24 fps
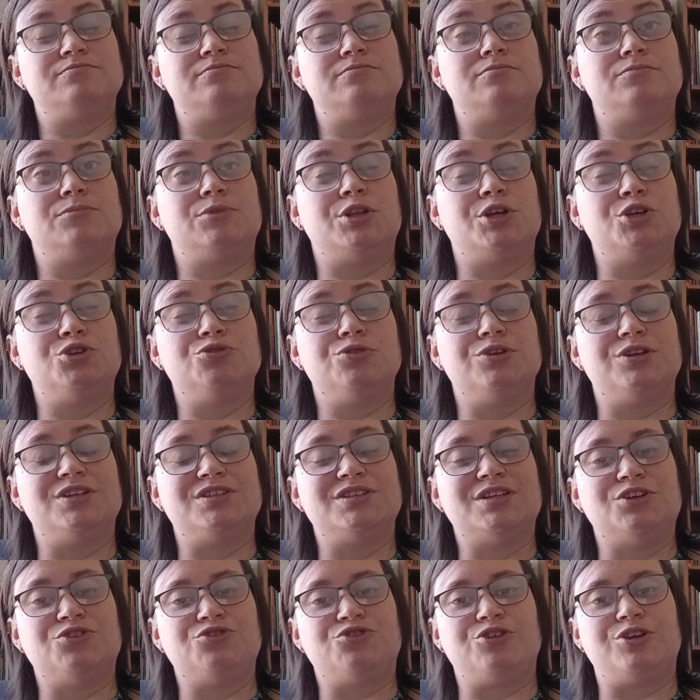belligerent
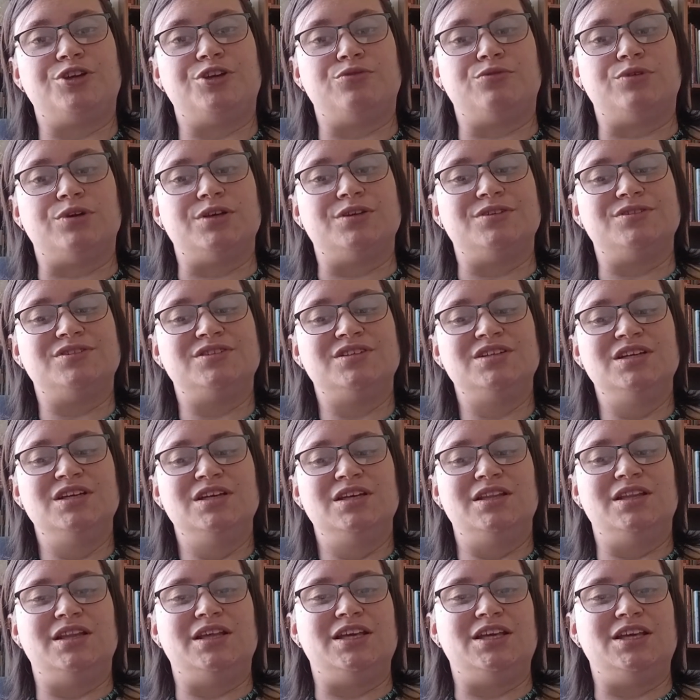essentially he was,
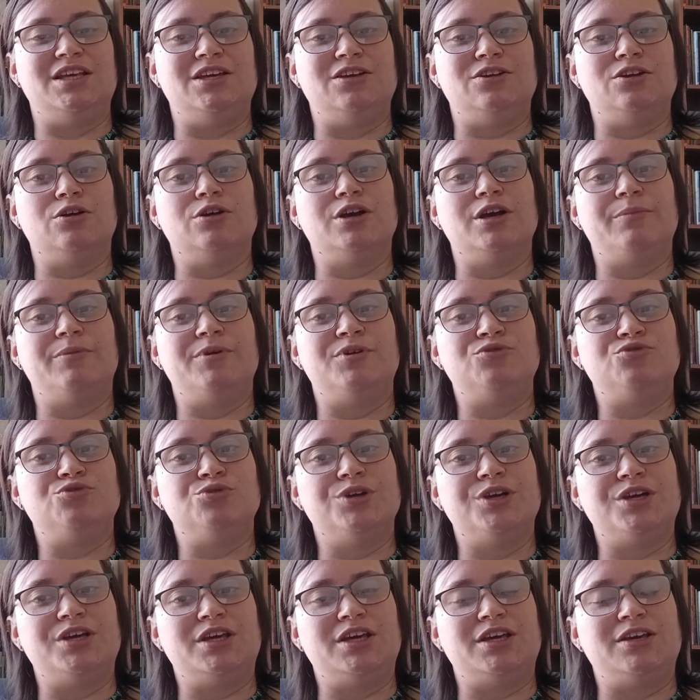that he had already been
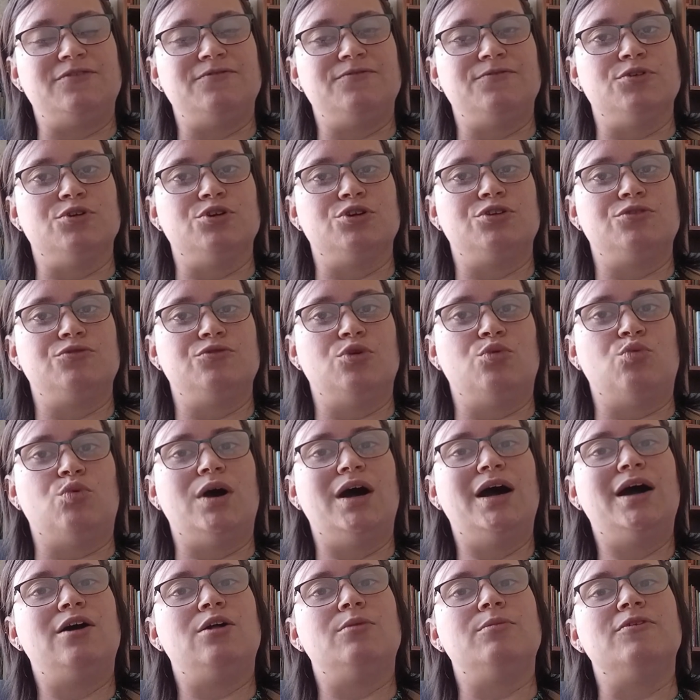drinking for a
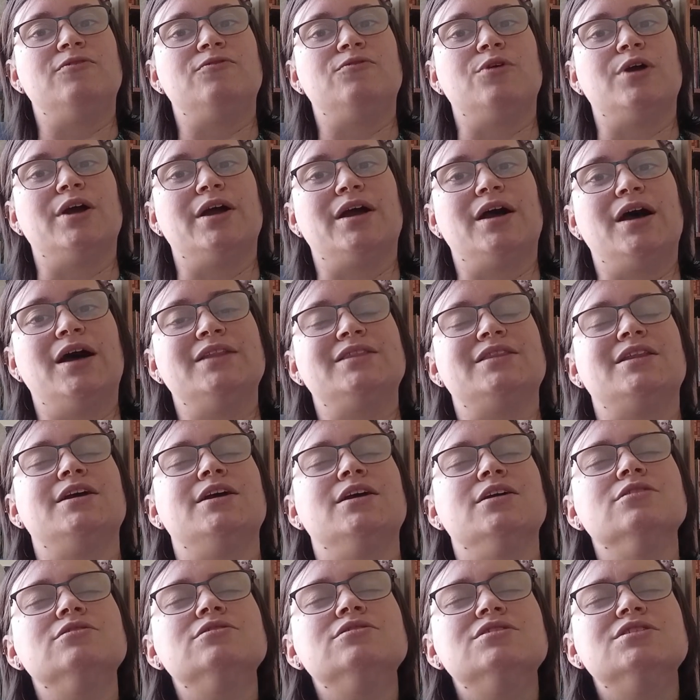while before I got
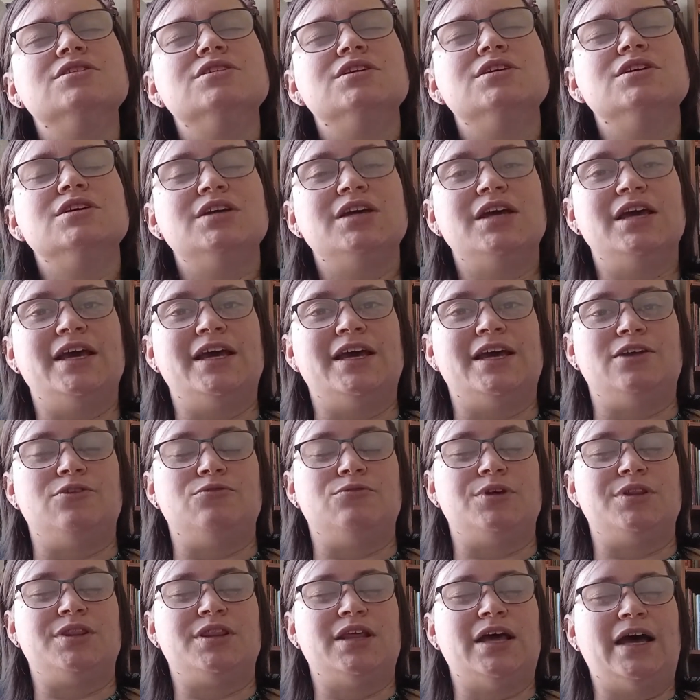there. And
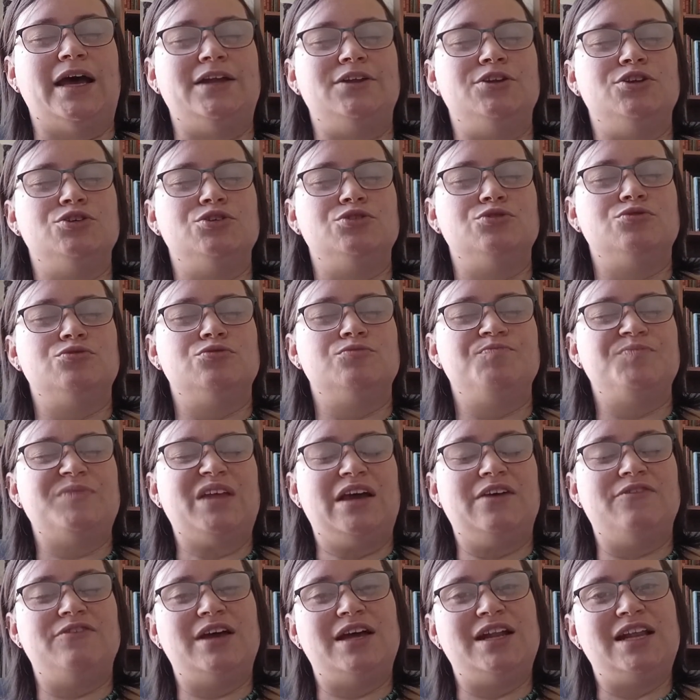with, I knew
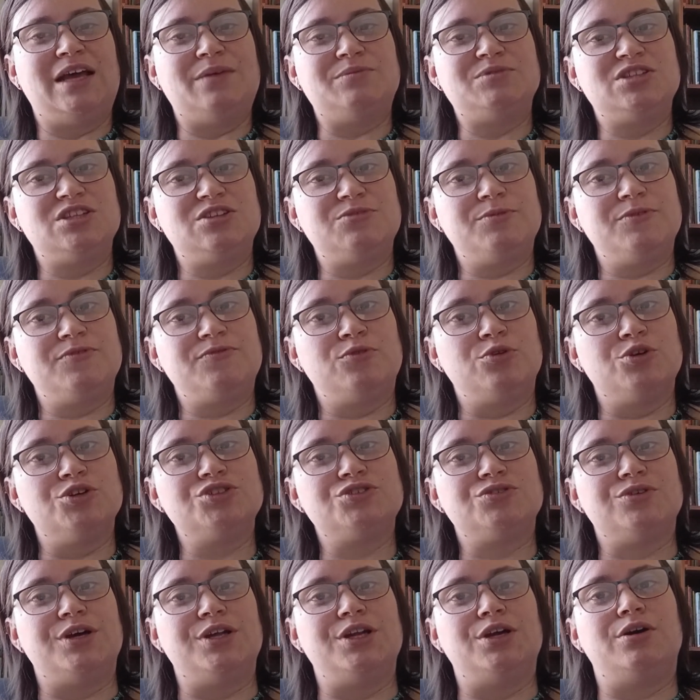I've had absinthe before,
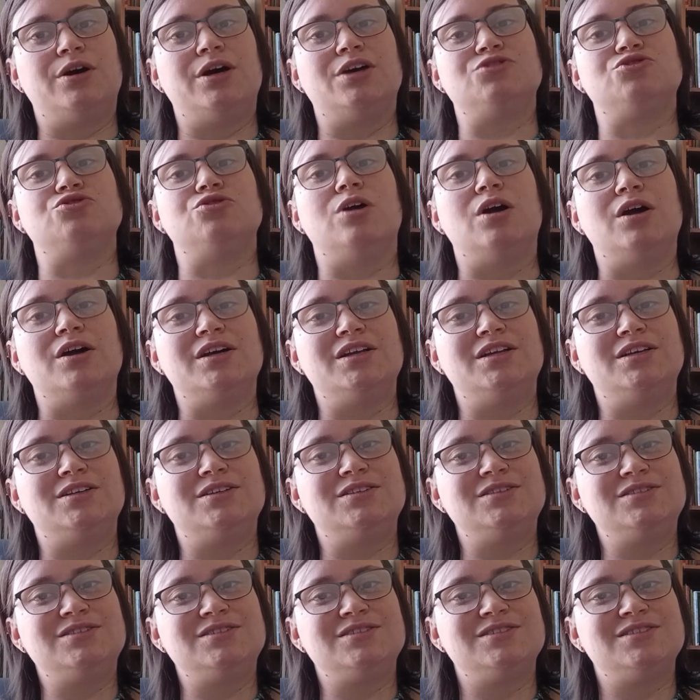so I know how strong it
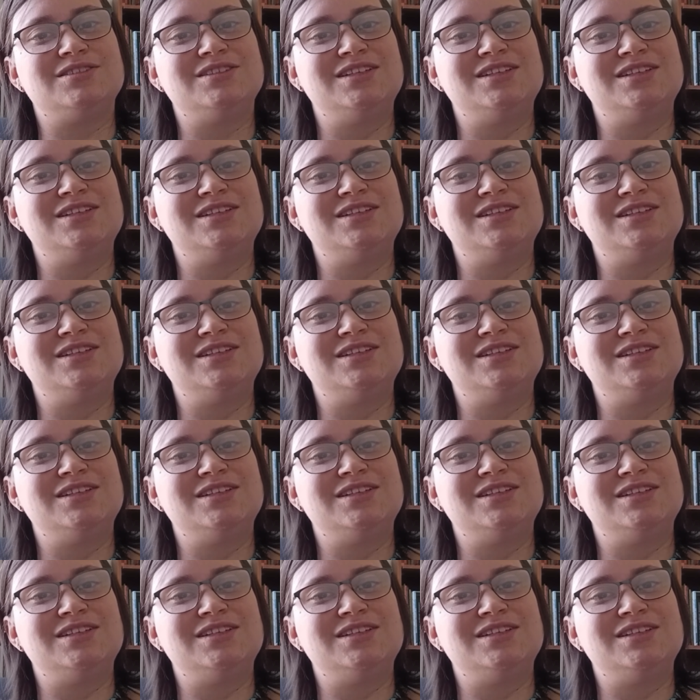is.